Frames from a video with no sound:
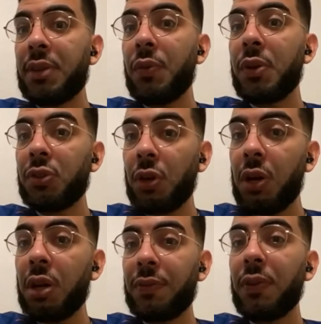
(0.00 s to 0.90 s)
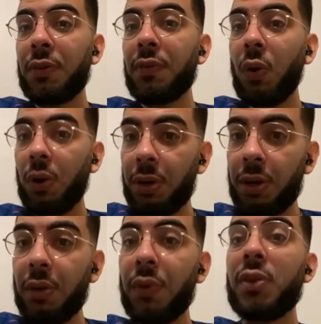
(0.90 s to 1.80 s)
the return of
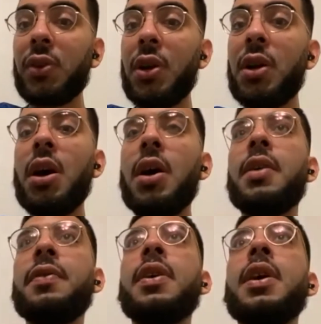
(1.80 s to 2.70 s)
order, the return of